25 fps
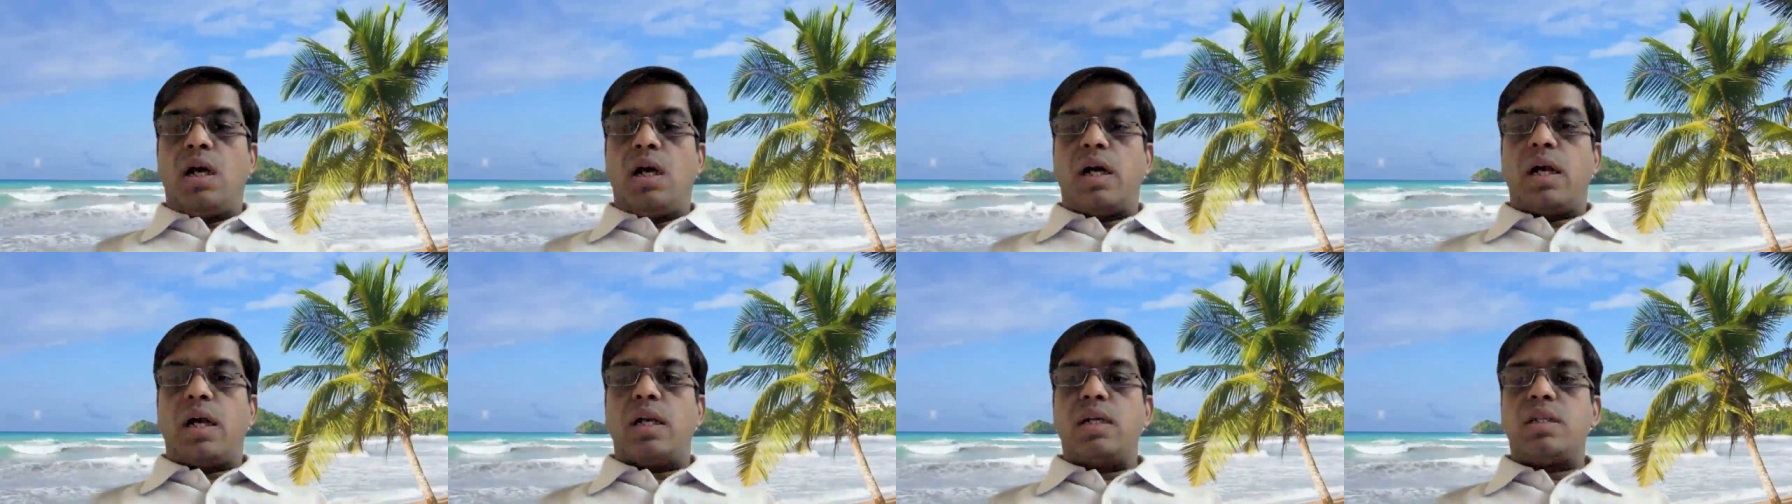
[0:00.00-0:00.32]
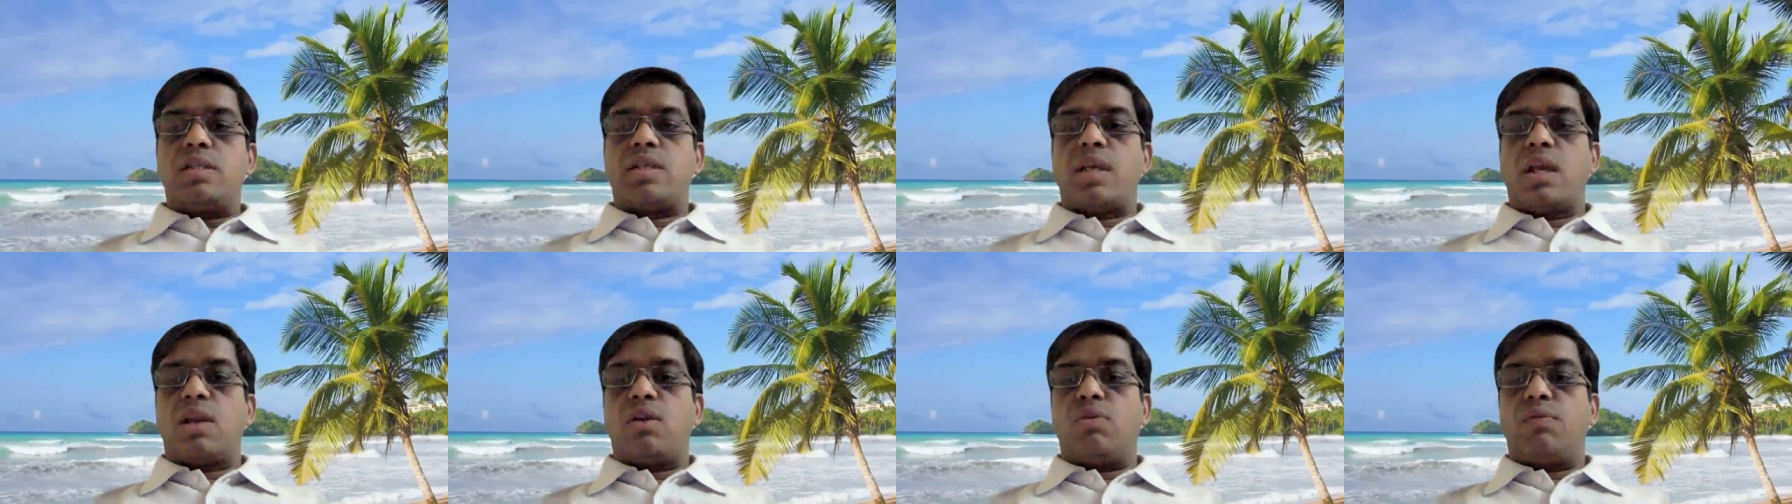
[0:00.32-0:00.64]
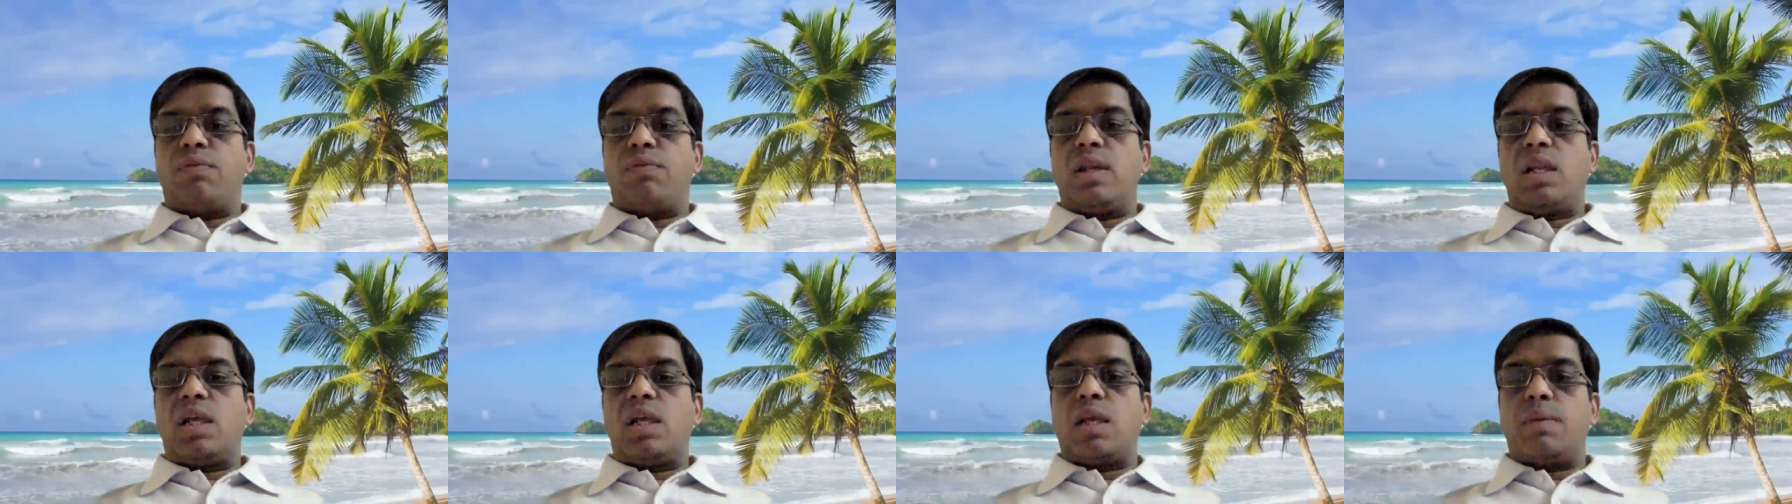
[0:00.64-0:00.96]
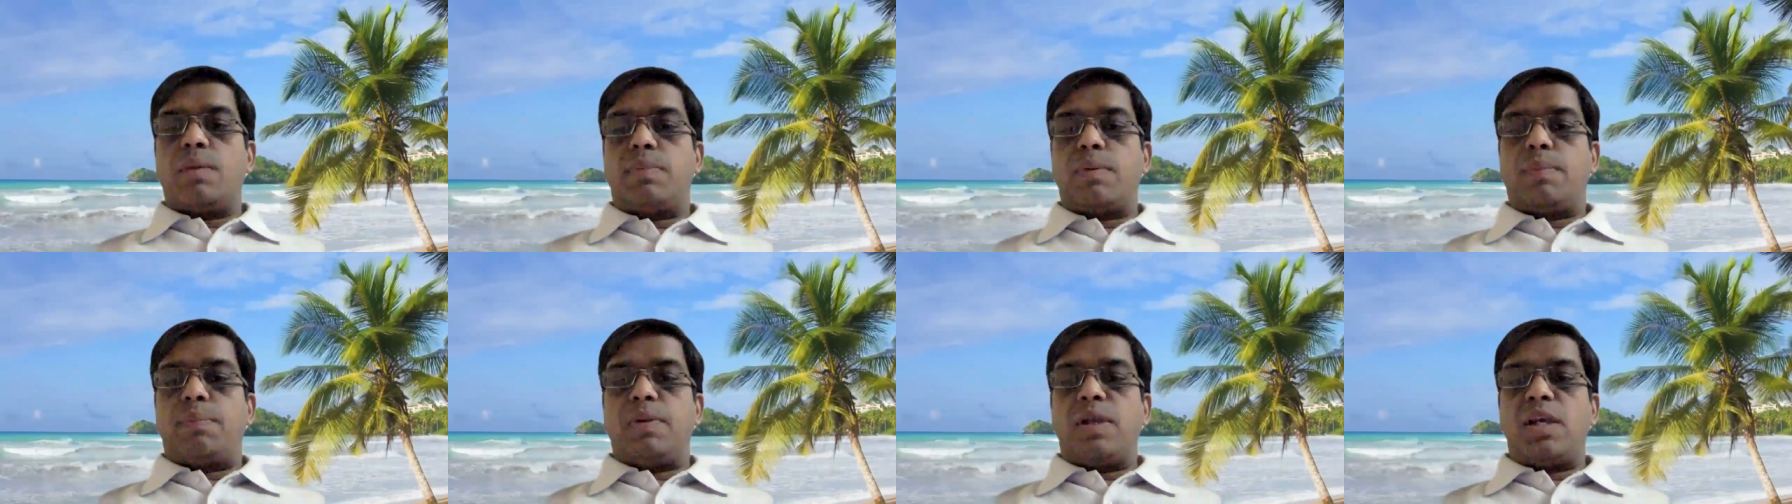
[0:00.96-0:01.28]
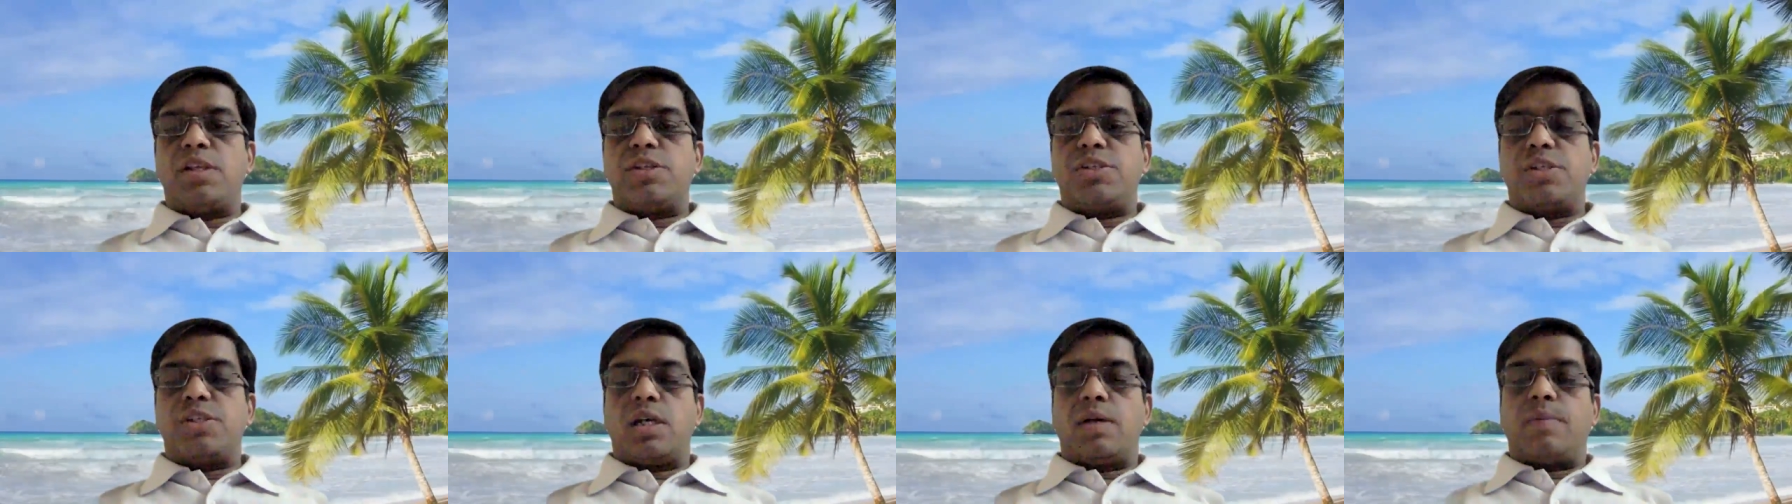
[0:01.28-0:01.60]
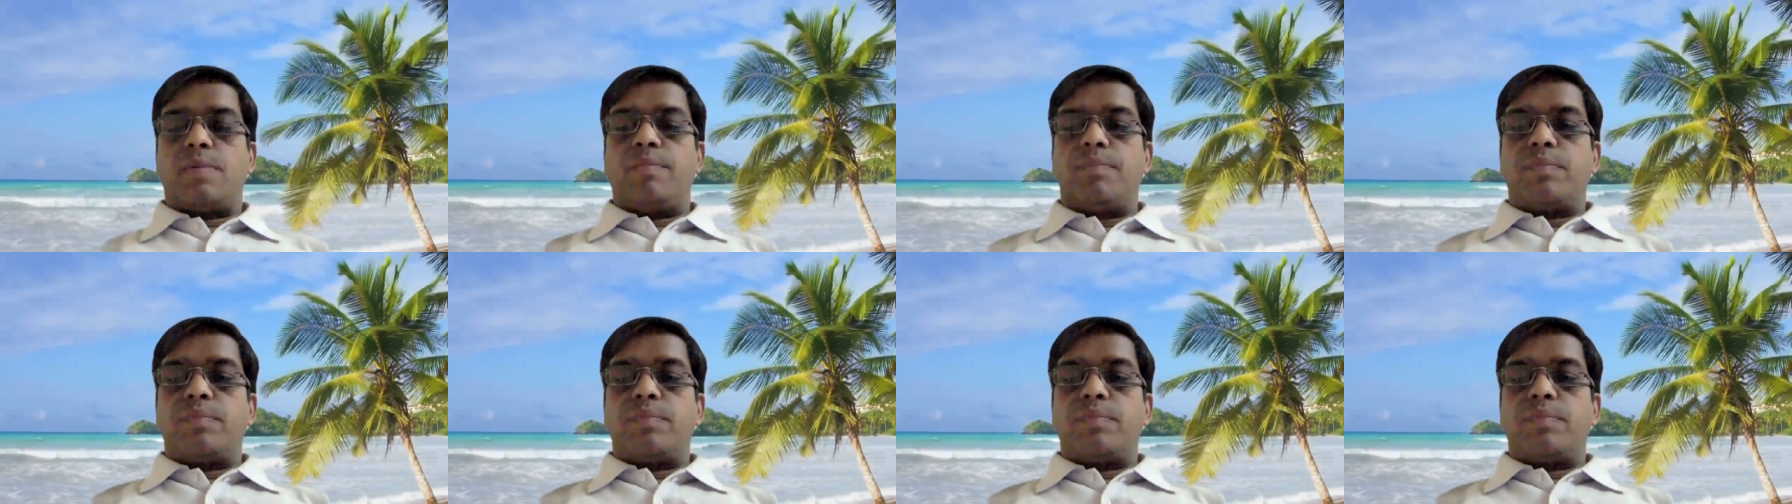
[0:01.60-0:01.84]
and synovial hyperplasia.